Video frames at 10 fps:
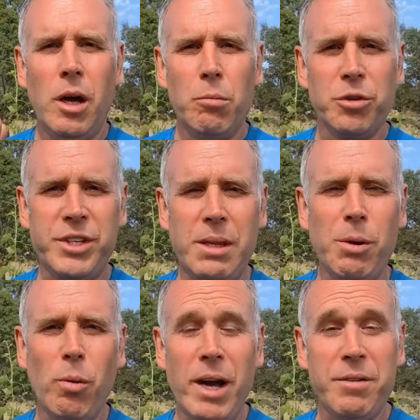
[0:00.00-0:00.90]
We'll send them
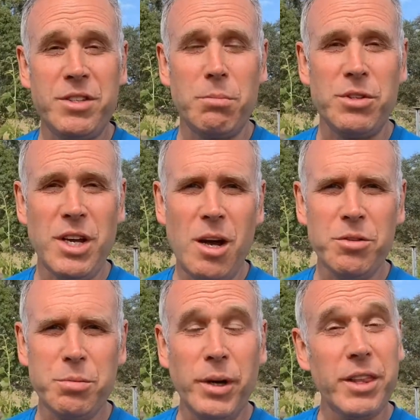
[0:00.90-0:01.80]
away for some
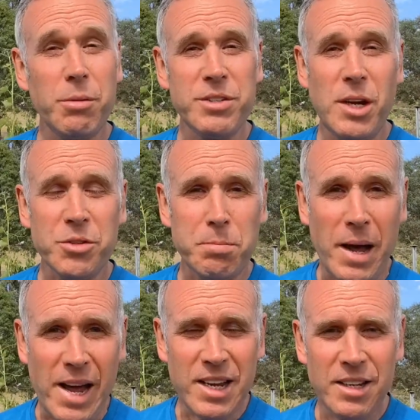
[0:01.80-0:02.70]
results. We'll get the results
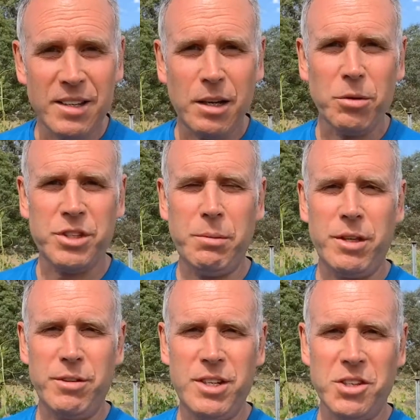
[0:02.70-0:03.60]
back. We'll see what
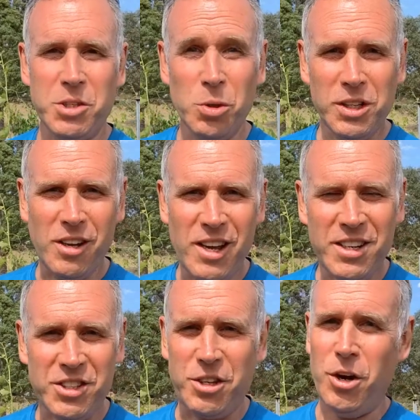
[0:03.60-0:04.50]
the results look like,
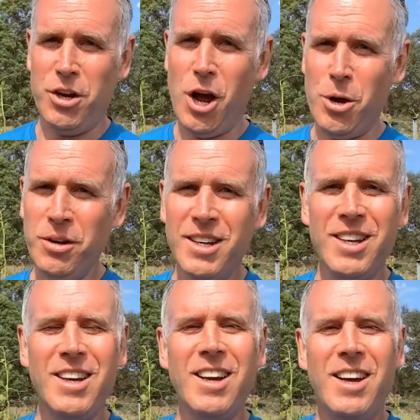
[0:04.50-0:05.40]
because I don't know.
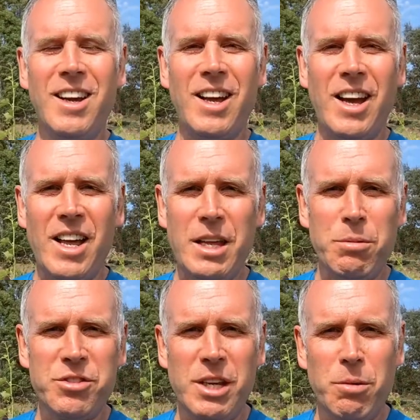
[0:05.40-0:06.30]
And then
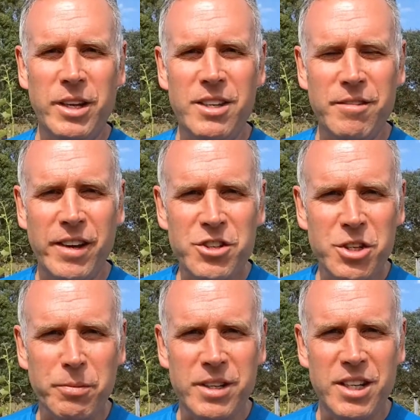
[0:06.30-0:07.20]
we'll see what
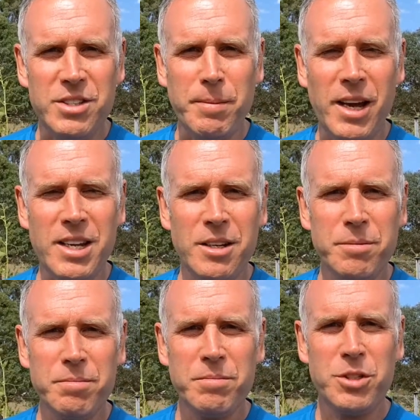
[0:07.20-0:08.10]
intervention we need to make
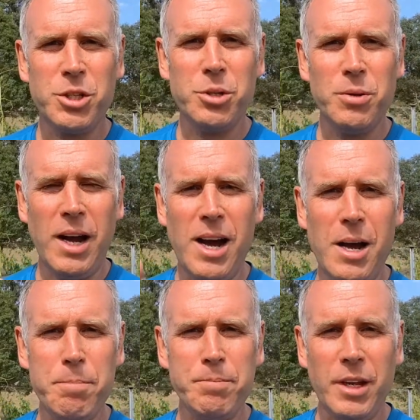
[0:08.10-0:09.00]
to,
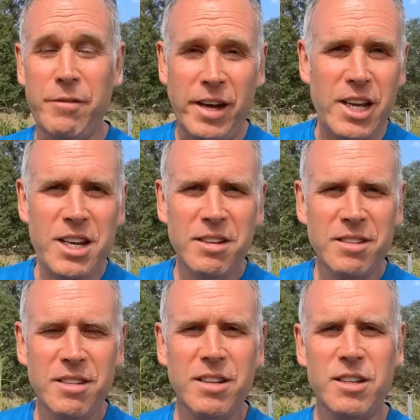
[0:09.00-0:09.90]
if any,
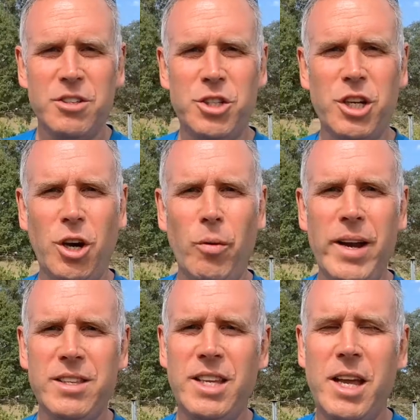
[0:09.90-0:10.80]
to
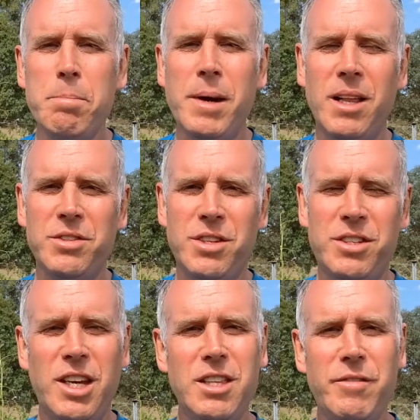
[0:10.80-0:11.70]
correct the
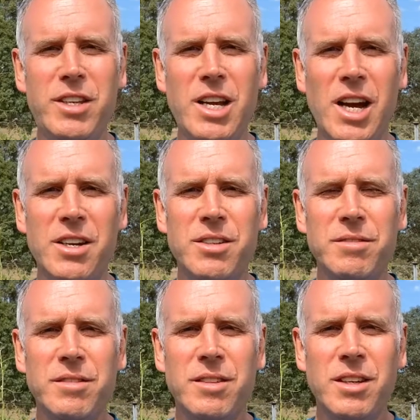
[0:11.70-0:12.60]
imbalances in the vineyard.
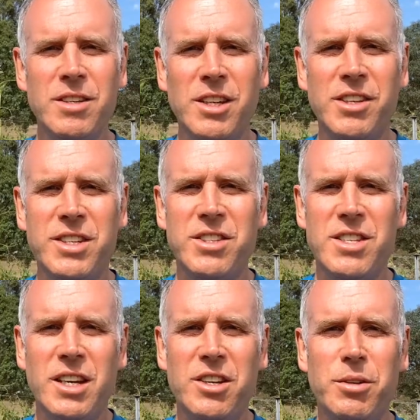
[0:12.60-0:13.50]
So let's get
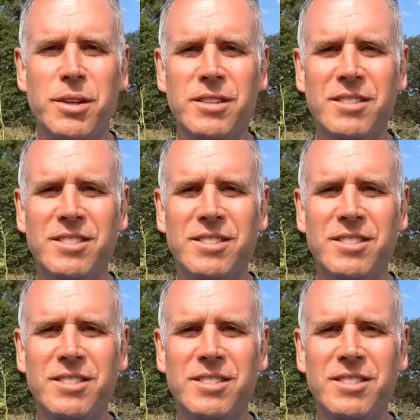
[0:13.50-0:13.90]
stuck into it.